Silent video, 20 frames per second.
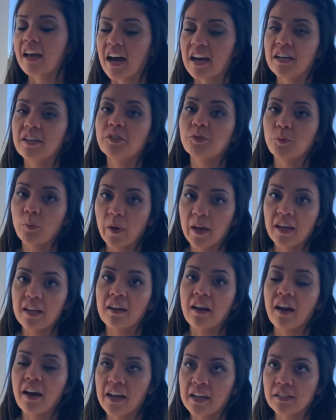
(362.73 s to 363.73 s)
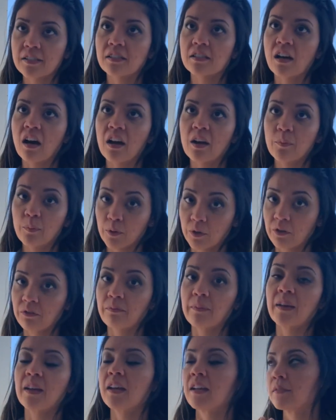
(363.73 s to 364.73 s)
is when I saw
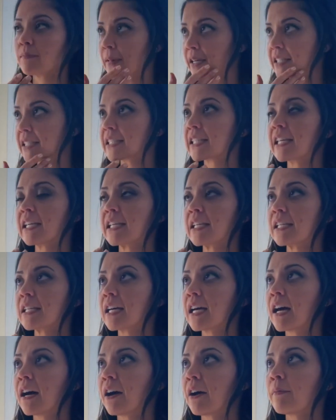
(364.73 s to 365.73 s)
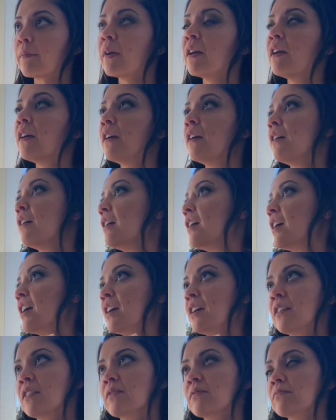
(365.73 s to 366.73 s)
improvement in my skin.
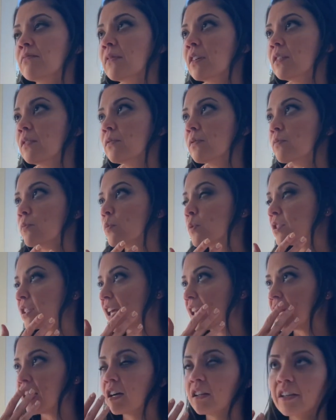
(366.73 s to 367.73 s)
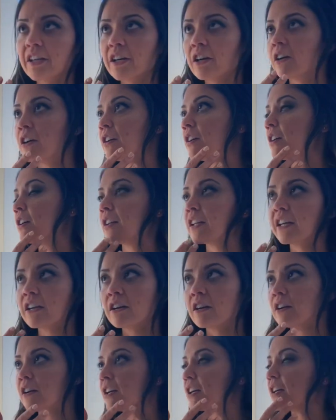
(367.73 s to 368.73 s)
It was getting clearer and clearer
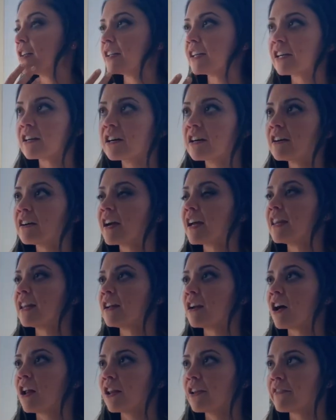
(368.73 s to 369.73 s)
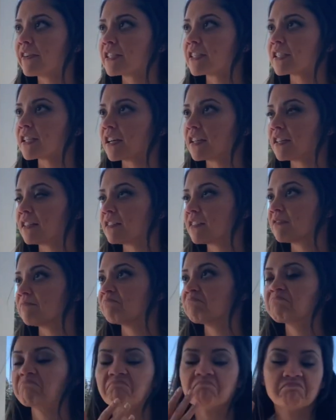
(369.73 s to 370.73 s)
and clearer, and then all of a sudden
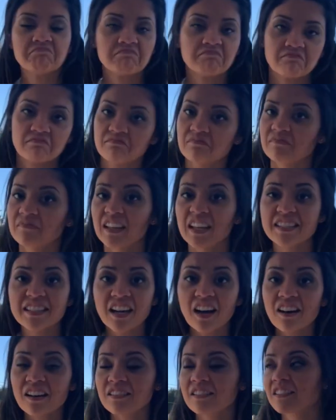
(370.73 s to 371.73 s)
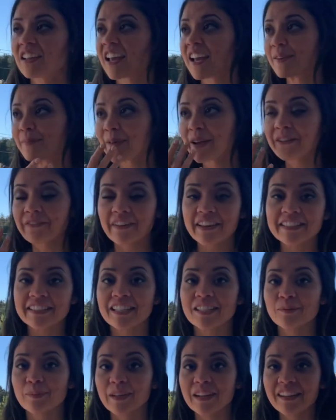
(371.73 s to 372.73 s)
it's gone, and my face has
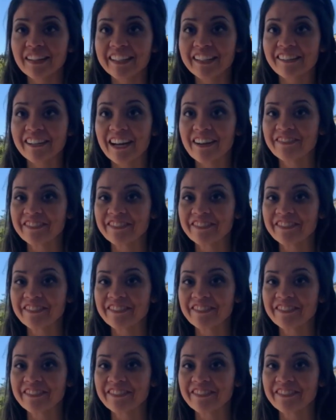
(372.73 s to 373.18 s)
been clear ever